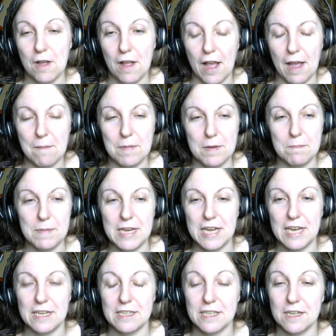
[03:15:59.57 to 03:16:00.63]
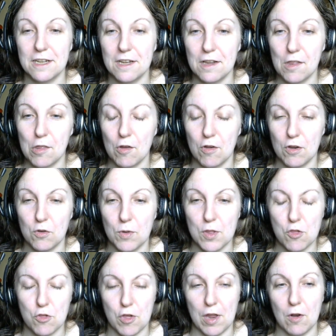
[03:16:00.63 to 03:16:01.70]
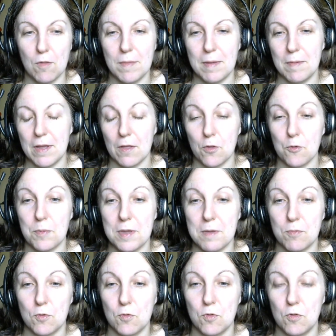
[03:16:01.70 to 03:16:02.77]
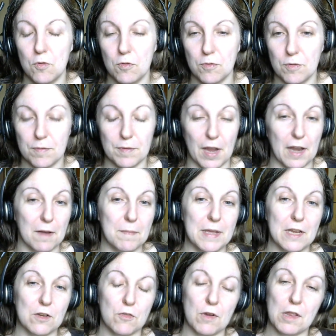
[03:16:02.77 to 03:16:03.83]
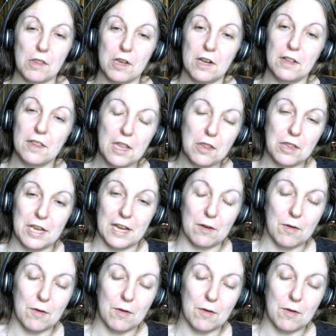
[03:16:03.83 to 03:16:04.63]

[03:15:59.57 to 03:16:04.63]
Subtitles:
I've been meaning to start a Twitch channel. Maybe other people kind of be interested in listening,